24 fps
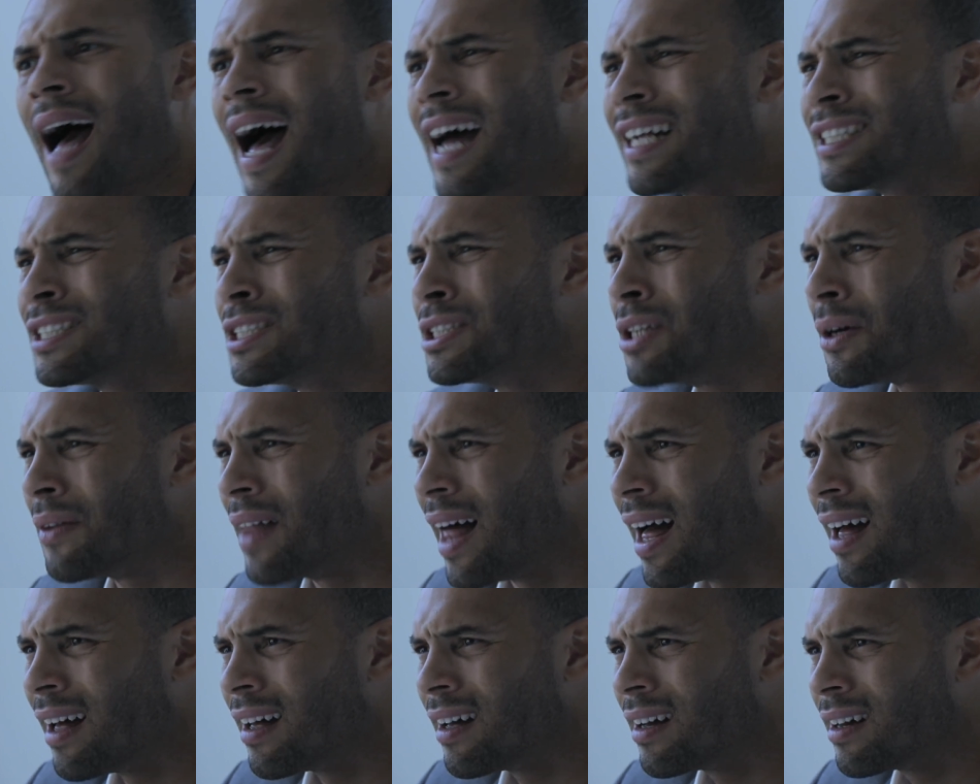How'd she know
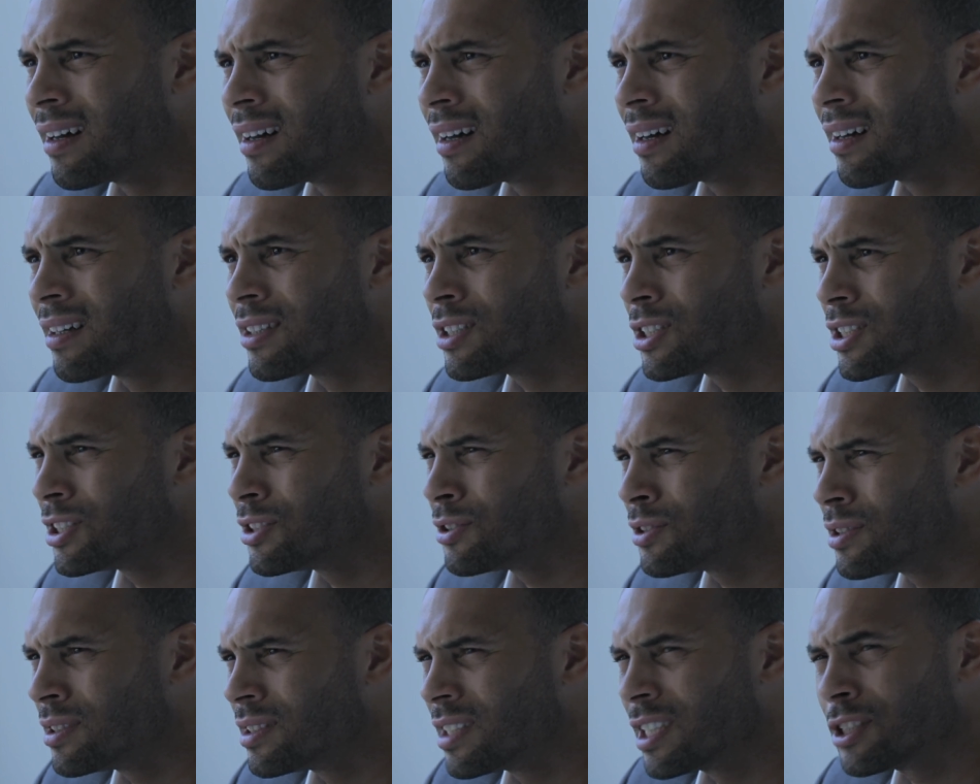that?
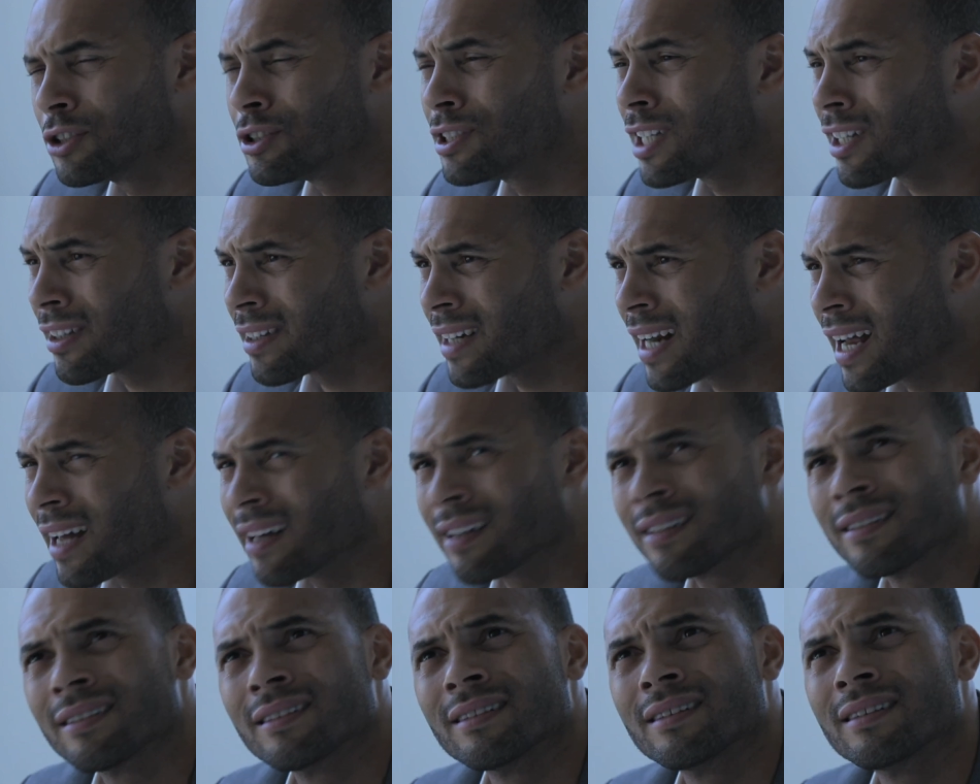You did you tell her that?